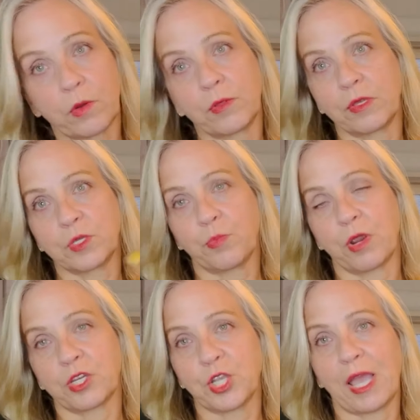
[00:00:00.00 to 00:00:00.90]
with this
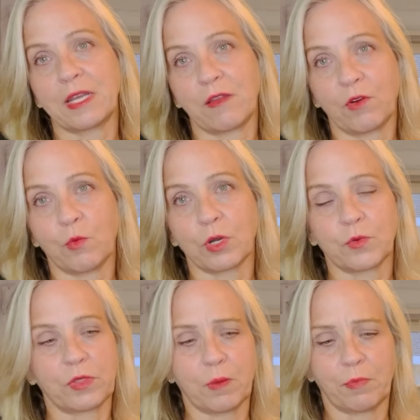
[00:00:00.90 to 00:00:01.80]
brush. I'd never worked
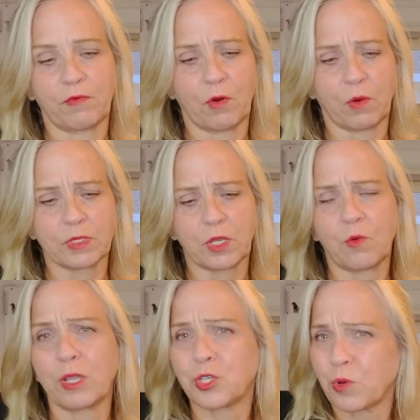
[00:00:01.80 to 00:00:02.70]
with it before. I wasn't
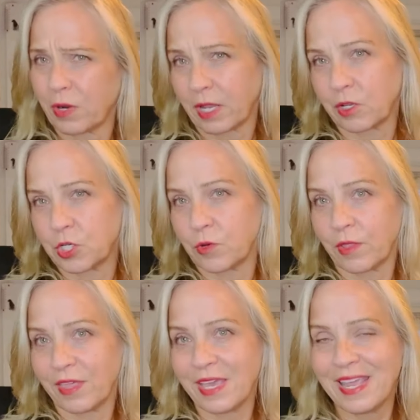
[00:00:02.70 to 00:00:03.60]
quite sure what I could do
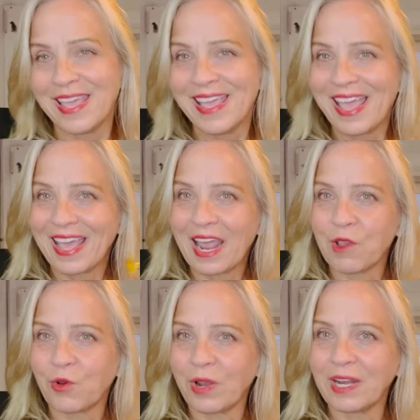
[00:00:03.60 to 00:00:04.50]
with it, and I
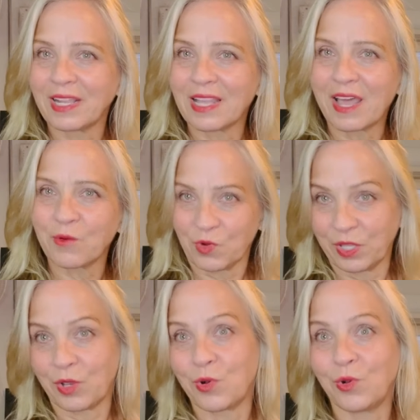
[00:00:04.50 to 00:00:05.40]
created a lot of
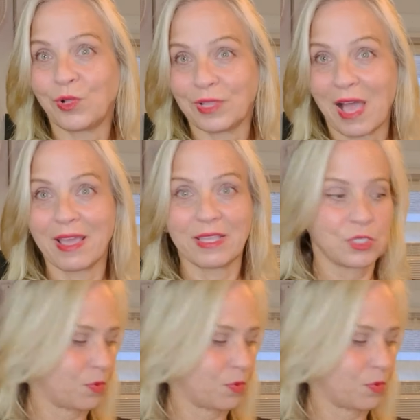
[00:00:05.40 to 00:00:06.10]
really cool lines